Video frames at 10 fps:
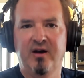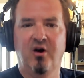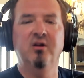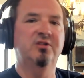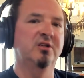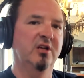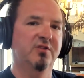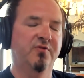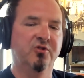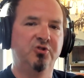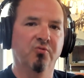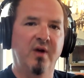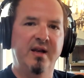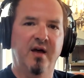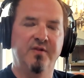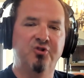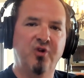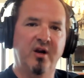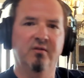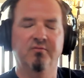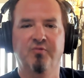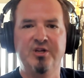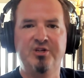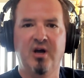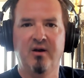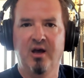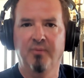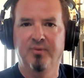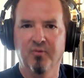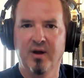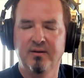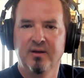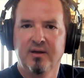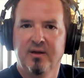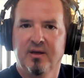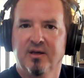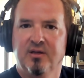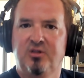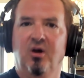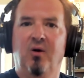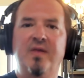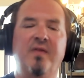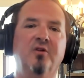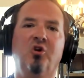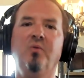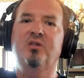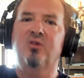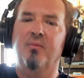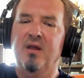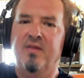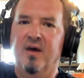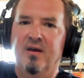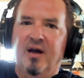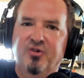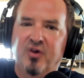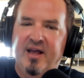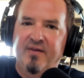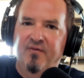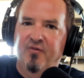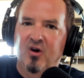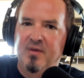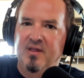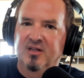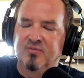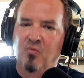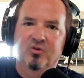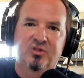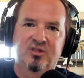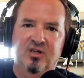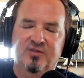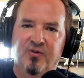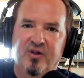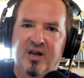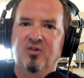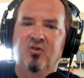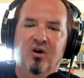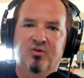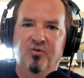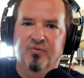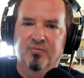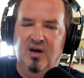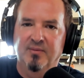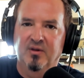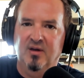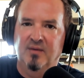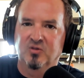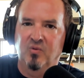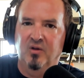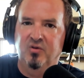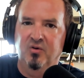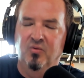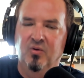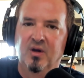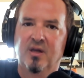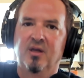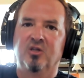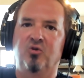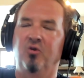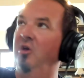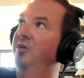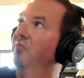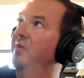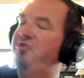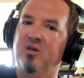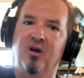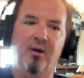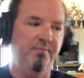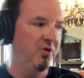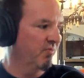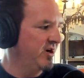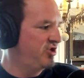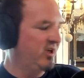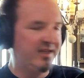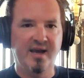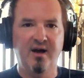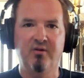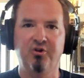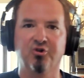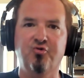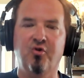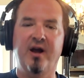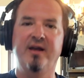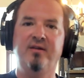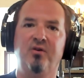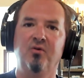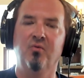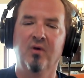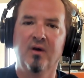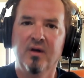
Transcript: aren't as successful as you right now that you try to reach out and help them, right? So, and then there's always somebody that I try to have in front of me that's more successful that I can talk to from time to time as well, too. So you're reaching up, you're reaching down, you're trying to